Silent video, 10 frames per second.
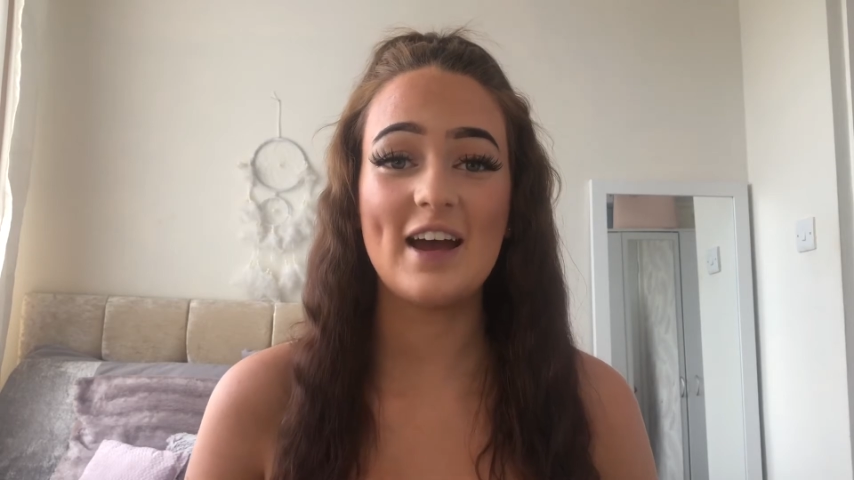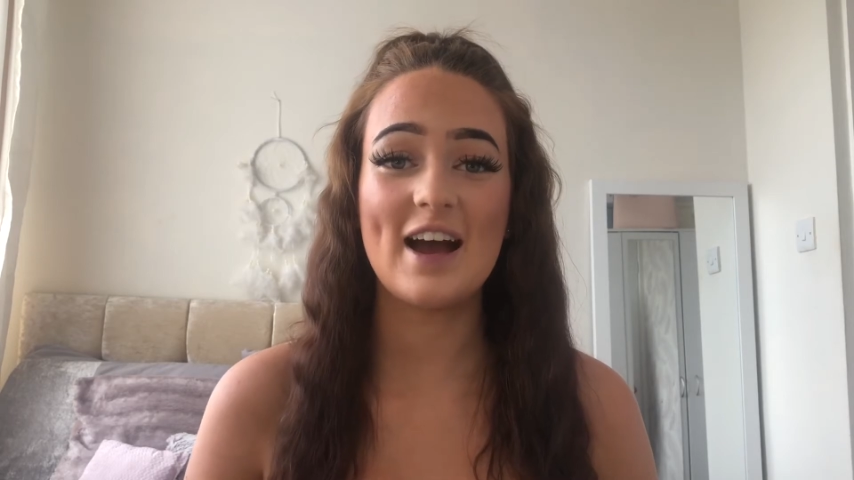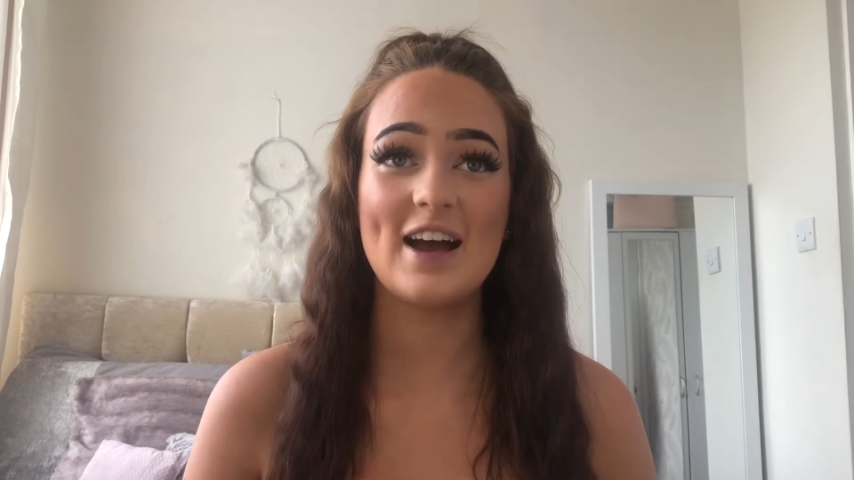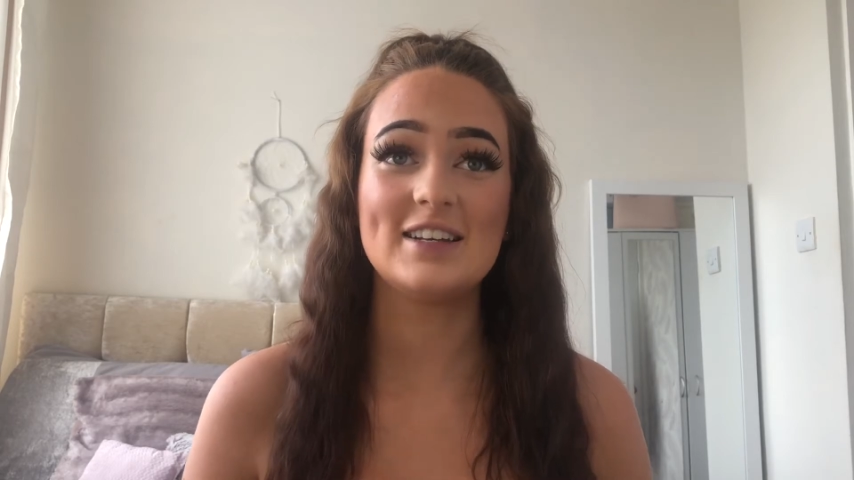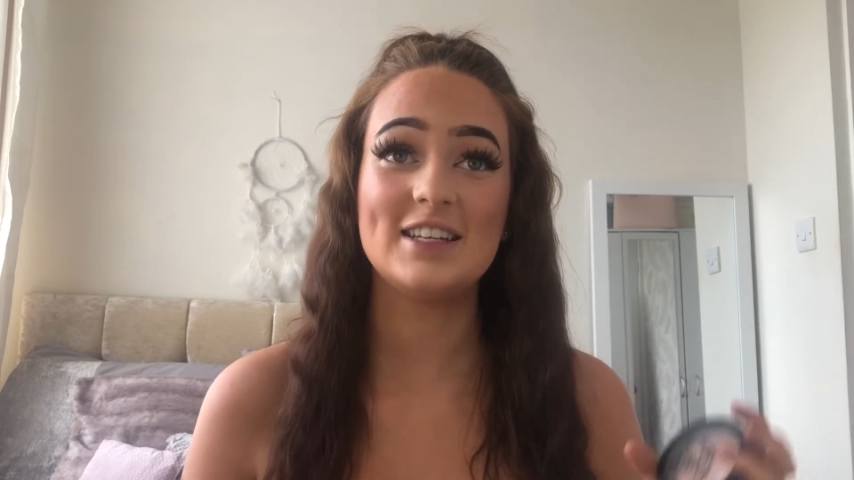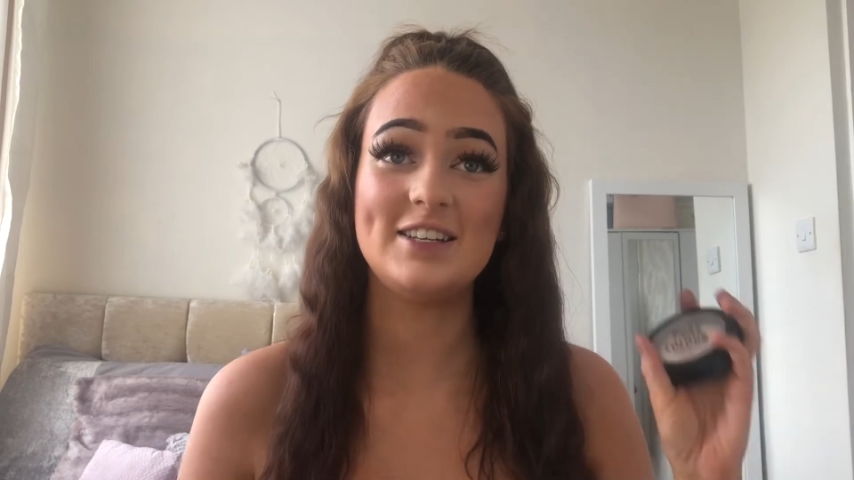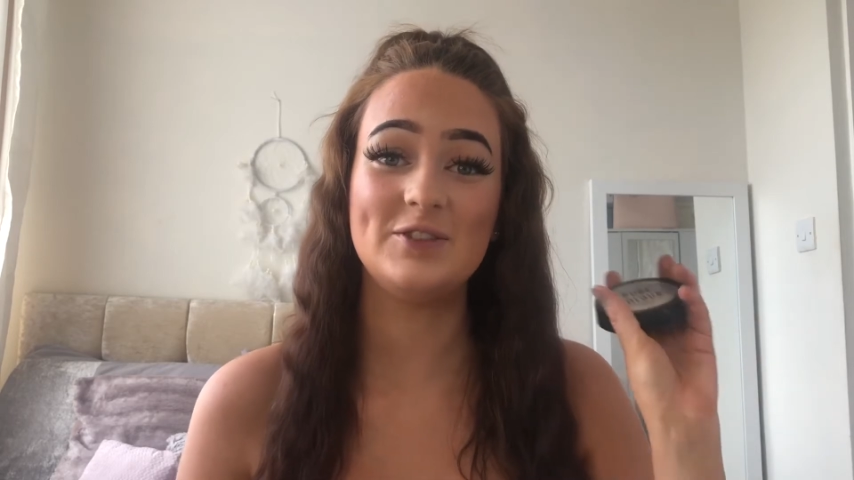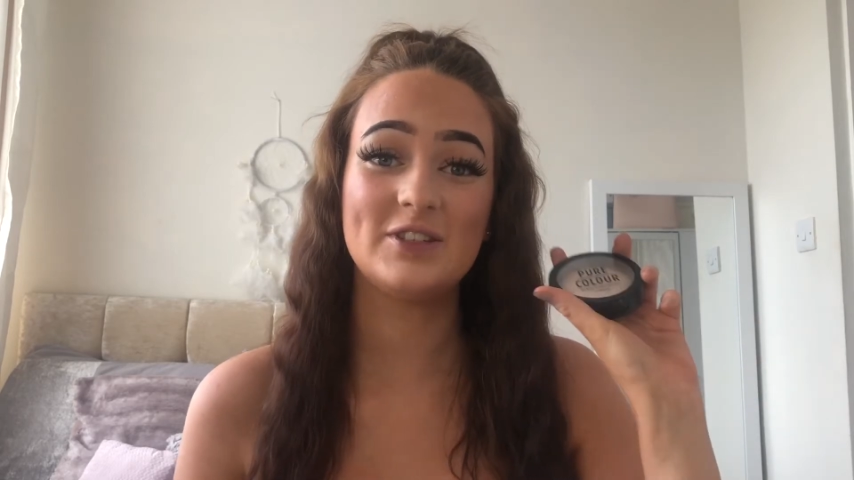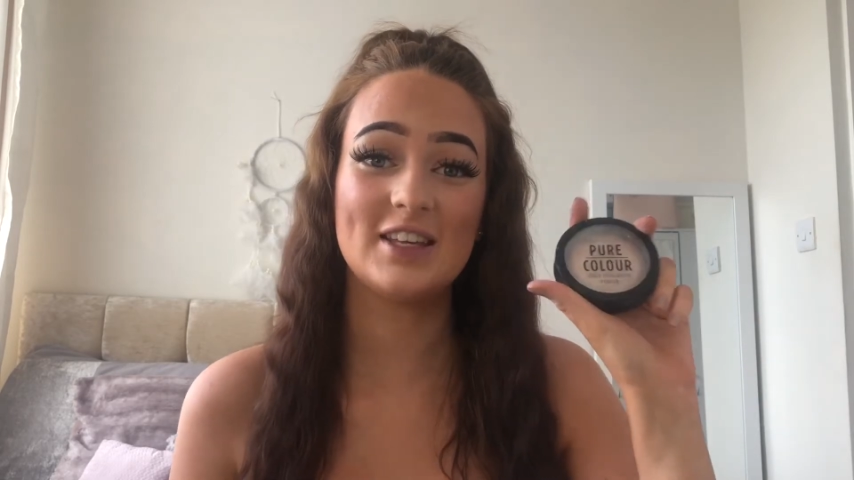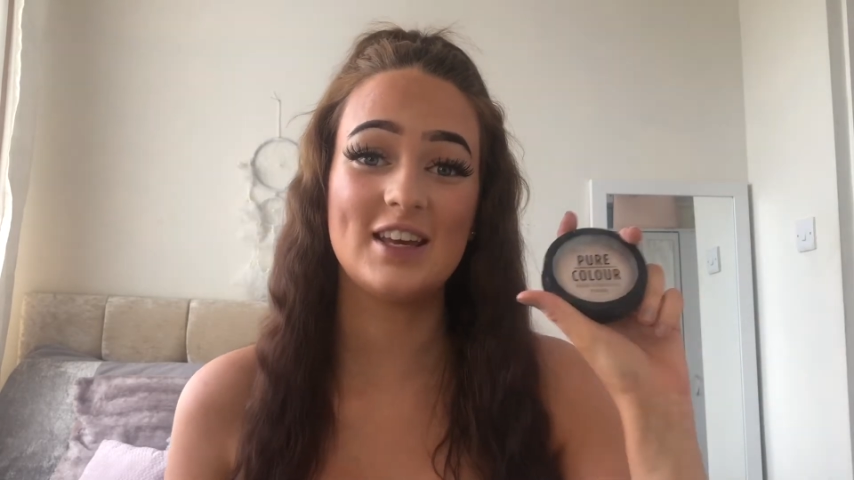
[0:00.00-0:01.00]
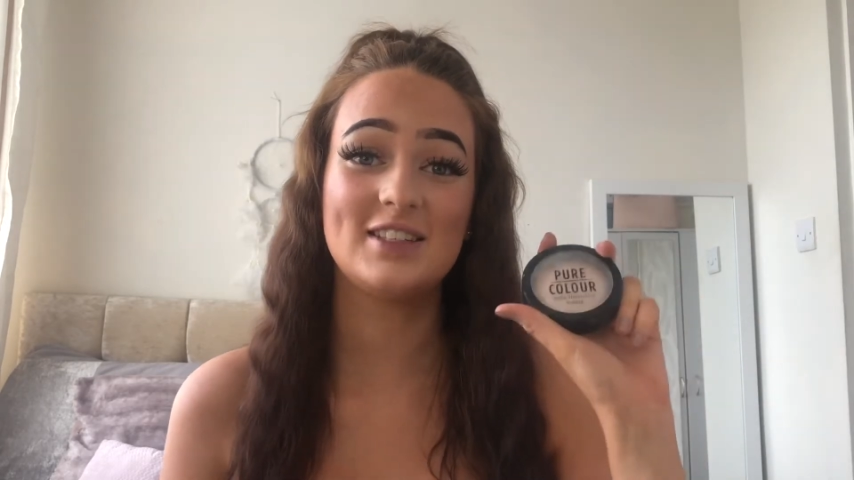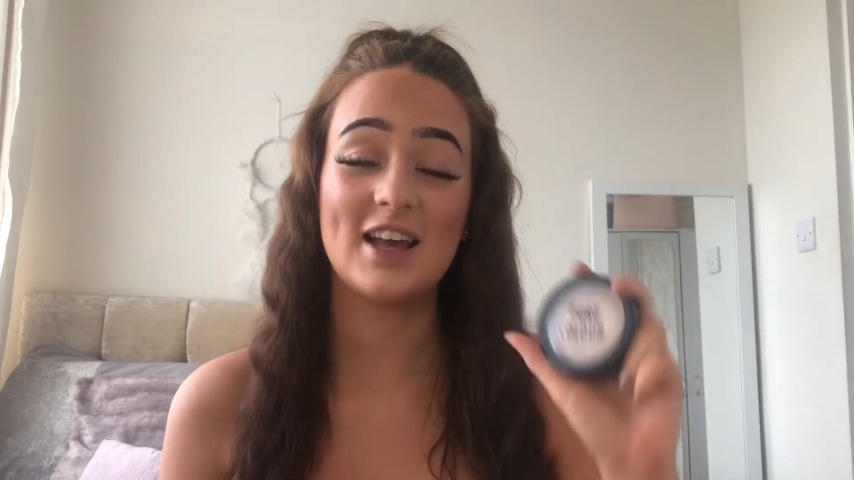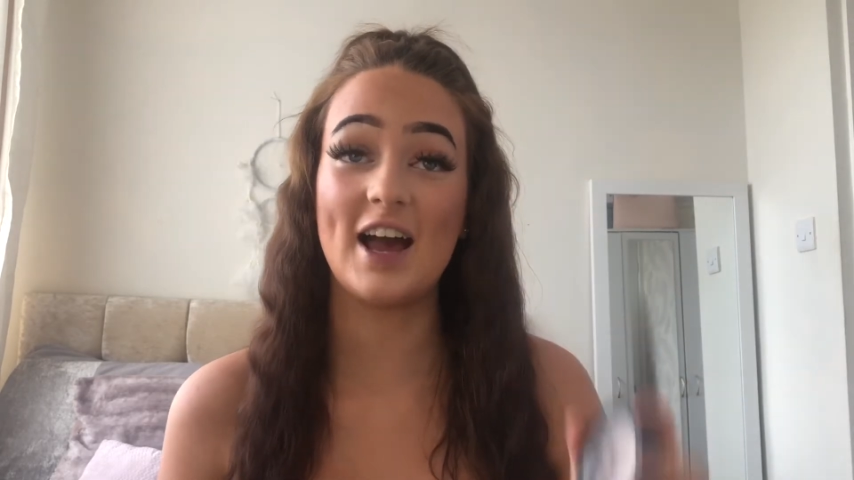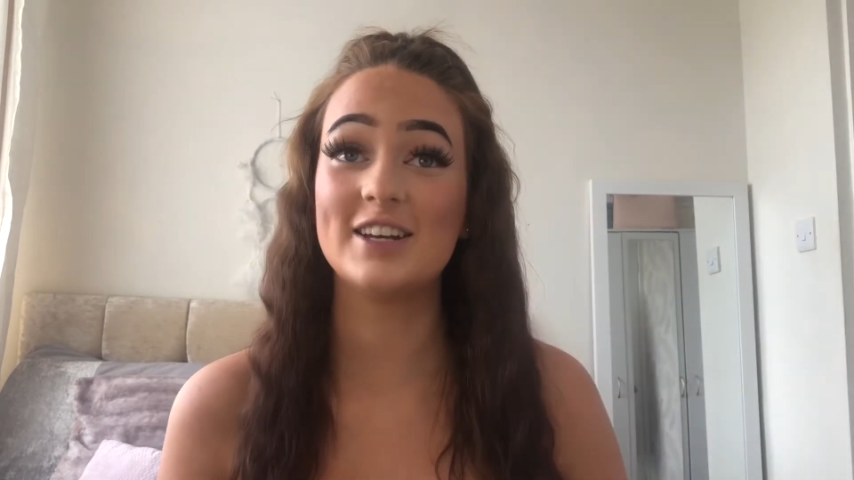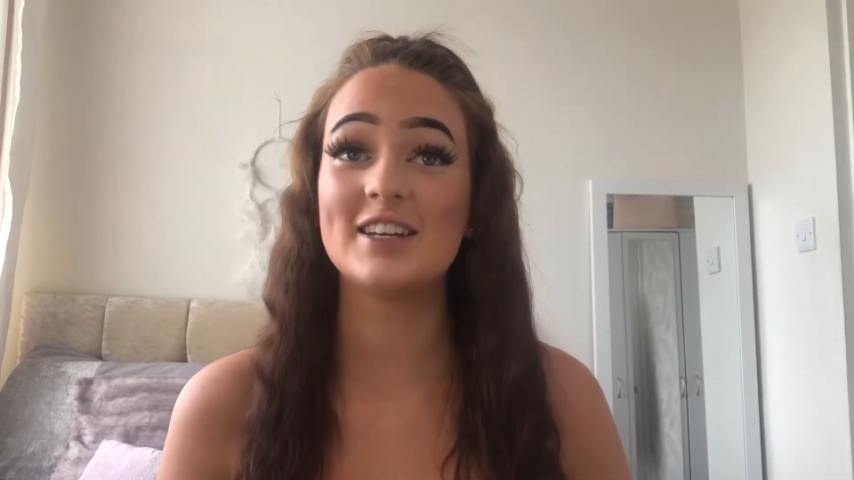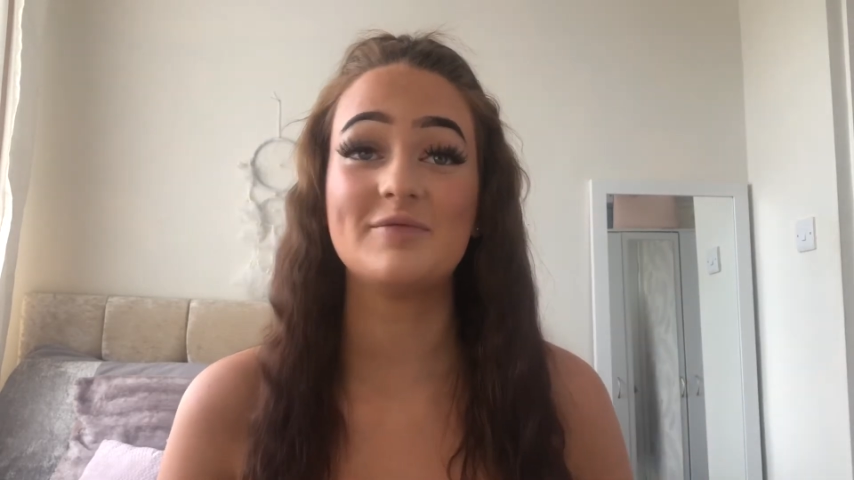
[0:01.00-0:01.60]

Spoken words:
and he used this, and